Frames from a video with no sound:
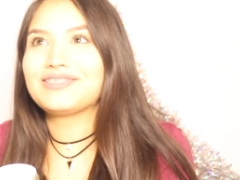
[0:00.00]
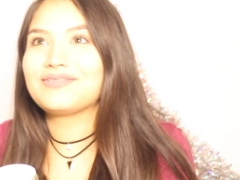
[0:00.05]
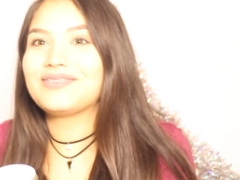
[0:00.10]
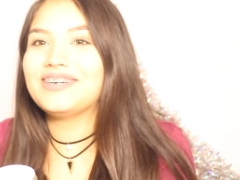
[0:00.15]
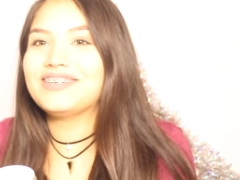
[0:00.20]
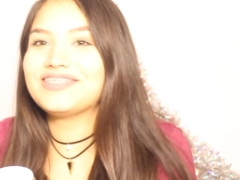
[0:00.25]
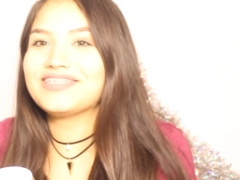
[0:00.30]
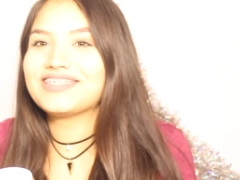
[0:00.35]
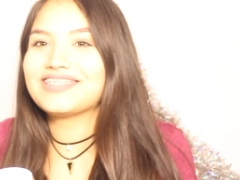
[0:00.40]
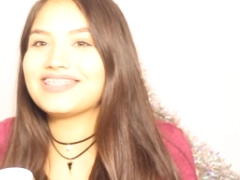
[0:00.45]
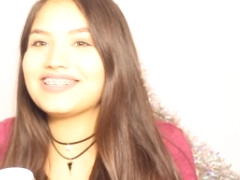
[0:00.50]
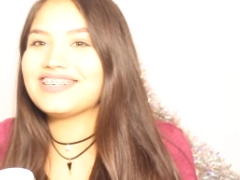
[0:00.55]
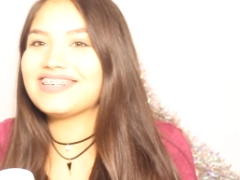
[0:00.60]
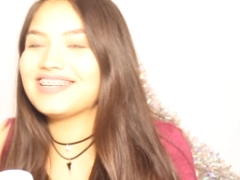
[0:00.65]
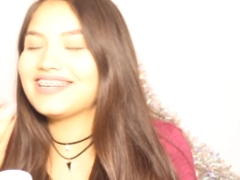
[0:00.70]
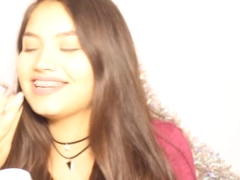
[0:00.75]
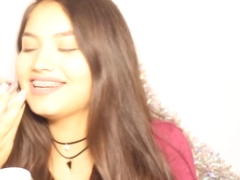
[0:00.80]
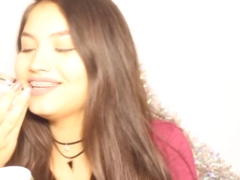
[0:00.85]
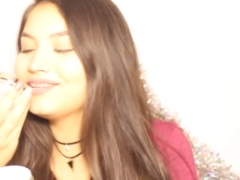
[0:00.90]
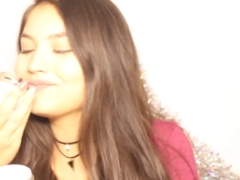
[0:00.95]
smells
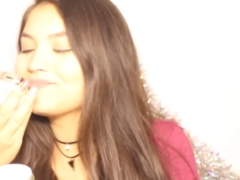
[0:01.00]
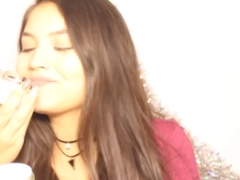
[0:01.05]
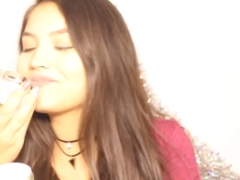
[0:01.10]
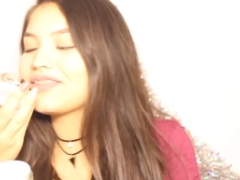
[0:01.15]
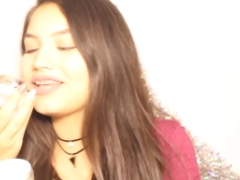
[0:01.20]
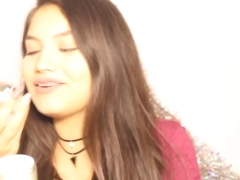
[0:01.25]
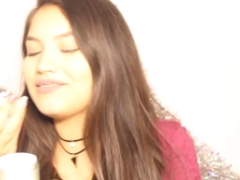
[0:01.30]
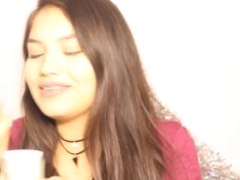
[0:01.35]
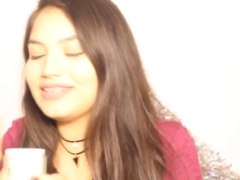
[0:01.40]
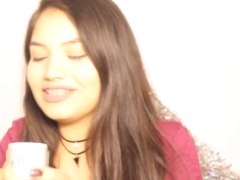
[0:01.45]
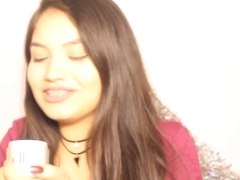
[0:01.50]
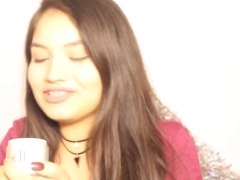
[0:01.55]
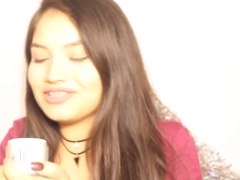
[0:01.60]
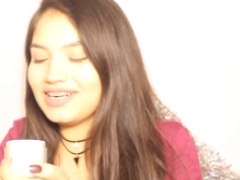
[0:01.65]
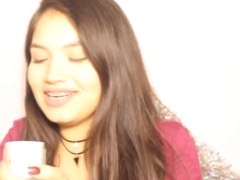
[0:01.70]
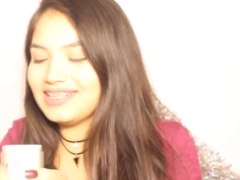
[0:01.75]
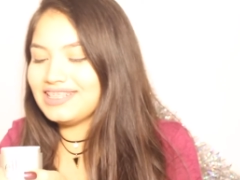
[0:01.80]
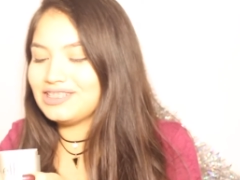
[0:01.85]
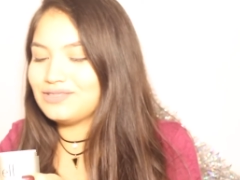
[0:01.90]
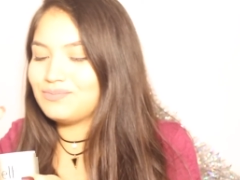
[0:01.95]
good. I want to
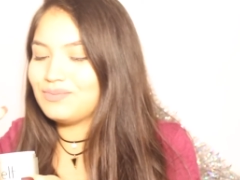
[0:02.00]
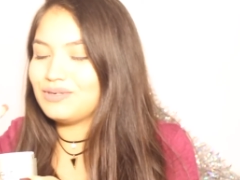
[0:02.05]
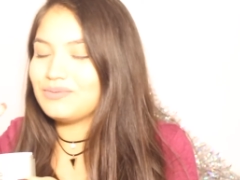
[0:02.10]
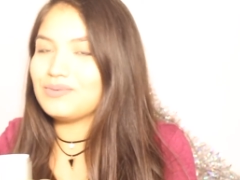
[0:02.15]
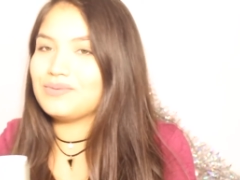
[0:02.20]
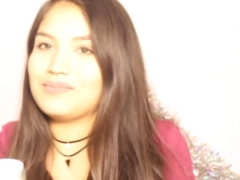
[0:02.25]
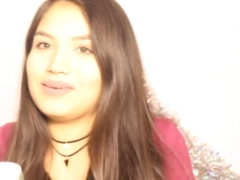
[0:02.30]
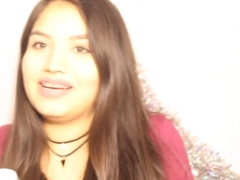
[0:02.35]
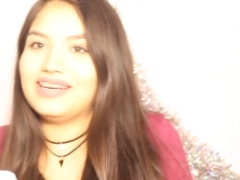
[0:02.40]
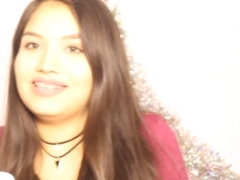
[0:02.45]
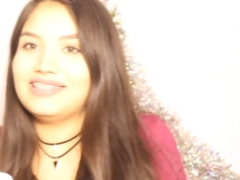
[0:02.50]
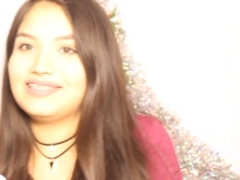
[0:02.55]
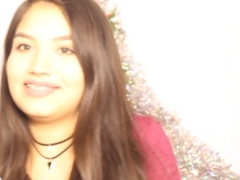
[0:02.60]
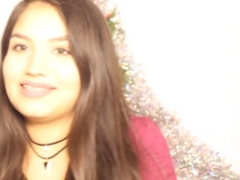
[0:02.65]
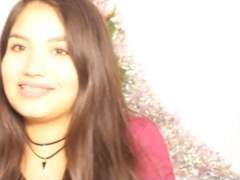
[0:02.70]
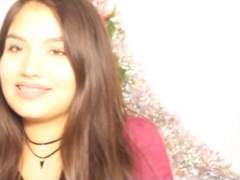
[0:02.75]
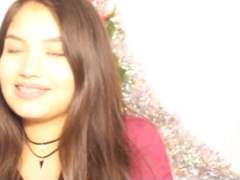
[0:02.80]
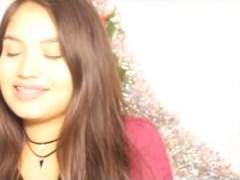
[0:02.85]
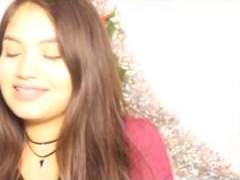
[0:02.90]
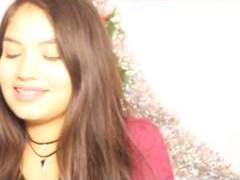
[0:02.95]
try this bubble
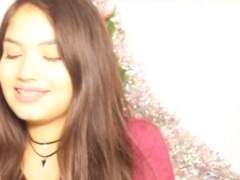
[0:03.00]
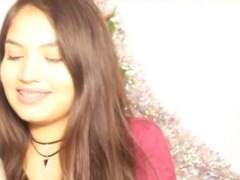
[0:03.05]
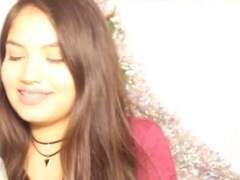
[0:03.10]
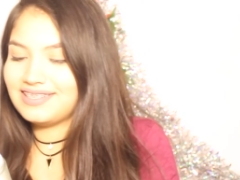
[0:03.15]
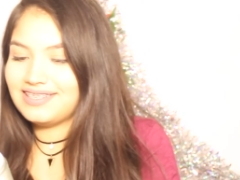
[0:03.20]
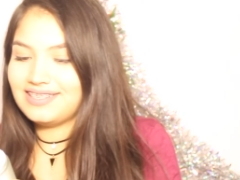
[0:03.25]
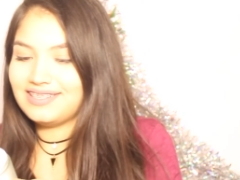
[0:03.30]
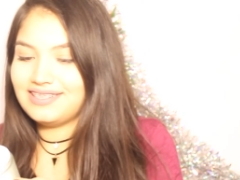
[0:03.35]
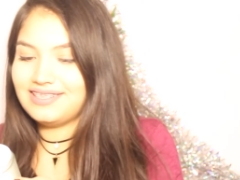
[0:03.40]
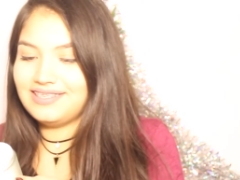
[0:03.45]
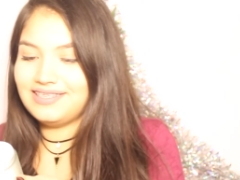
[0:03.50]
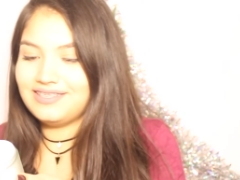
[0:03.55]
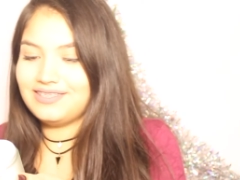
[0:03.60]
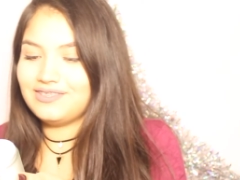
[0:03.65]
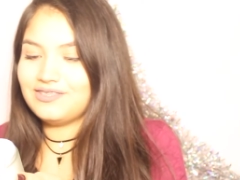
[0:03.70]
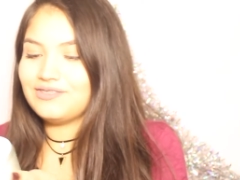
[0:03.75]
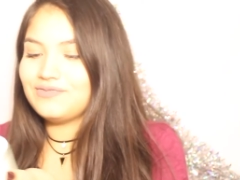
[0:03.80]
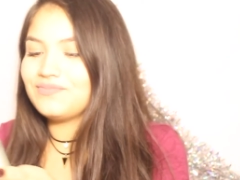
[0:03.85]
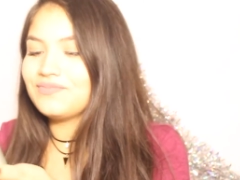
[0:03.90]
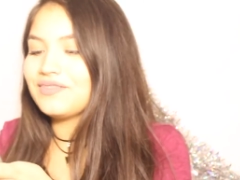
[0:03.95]
mask.
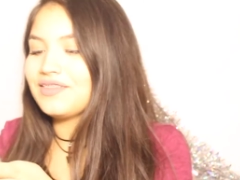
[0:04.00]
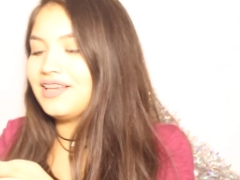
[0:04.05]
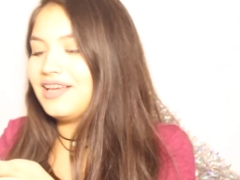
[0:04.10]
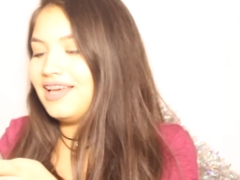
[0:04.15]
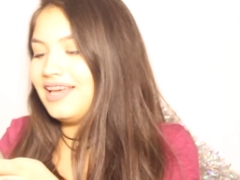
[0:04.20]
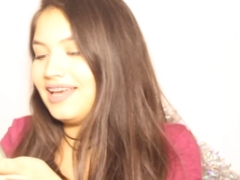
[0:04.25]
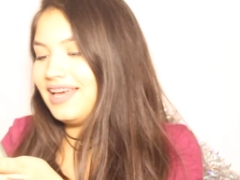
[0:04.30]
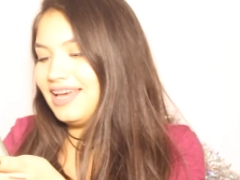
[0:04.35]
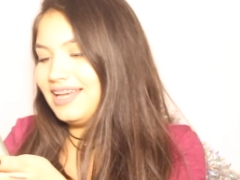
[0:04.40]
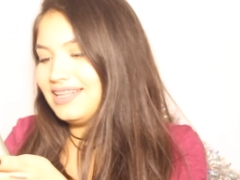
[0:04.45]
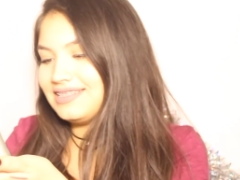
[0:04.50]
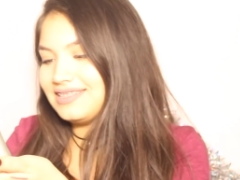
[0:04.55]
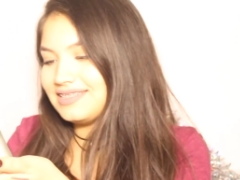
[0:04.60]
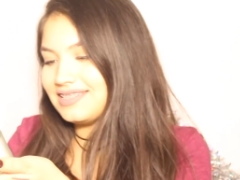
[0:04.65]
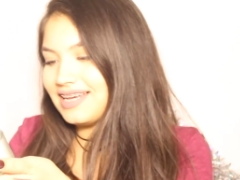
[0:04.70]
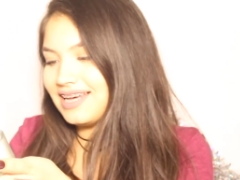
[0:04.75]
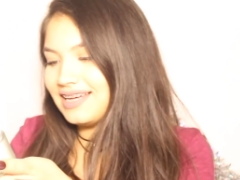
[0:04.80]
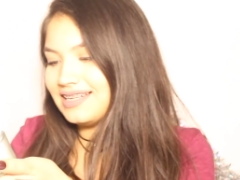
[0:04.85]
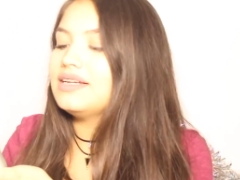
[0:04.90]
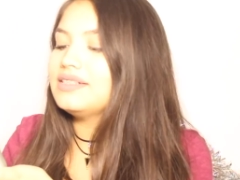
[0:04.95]
Ooh. It
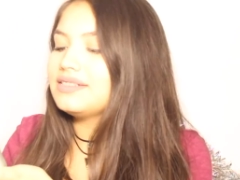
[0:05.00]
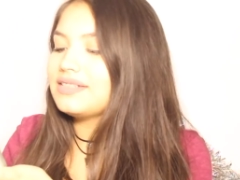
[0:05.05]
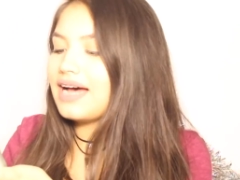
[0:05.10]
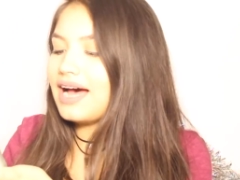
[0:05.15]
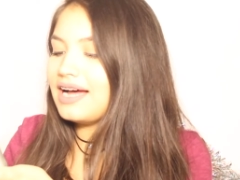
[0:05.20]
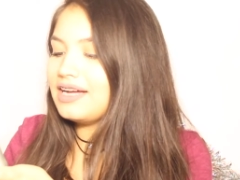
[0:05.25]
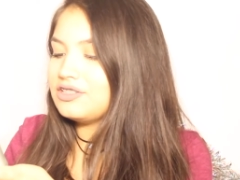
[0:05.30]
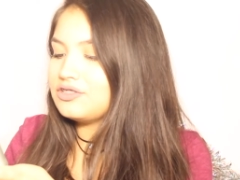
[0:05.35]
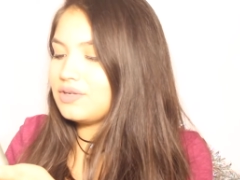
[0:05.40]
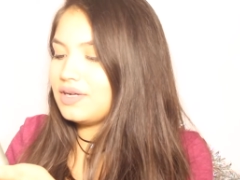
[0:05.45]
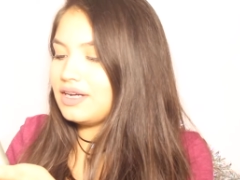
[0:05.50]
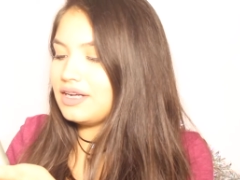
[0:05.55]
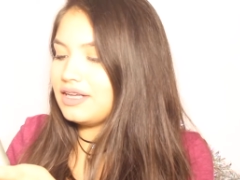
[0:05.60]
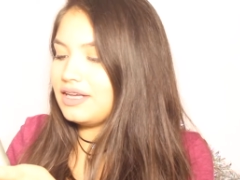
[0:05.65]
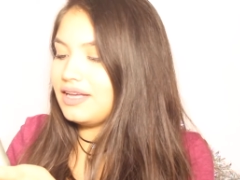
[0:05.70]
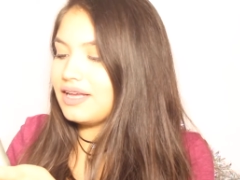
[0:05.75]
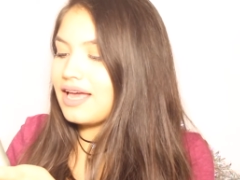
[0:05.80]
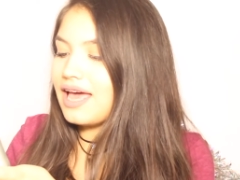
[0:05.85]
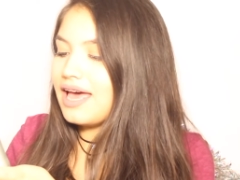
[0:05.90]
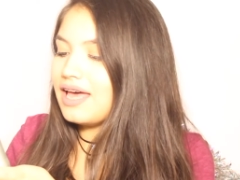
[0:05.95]
says, this
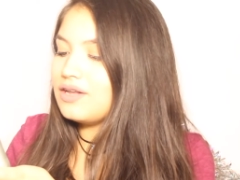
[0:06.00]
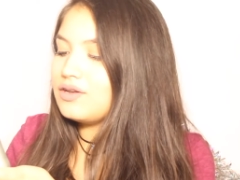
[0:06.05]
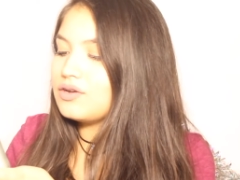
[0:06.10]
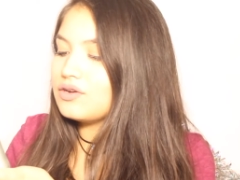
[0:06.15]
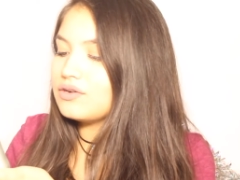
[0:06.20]
hydrating and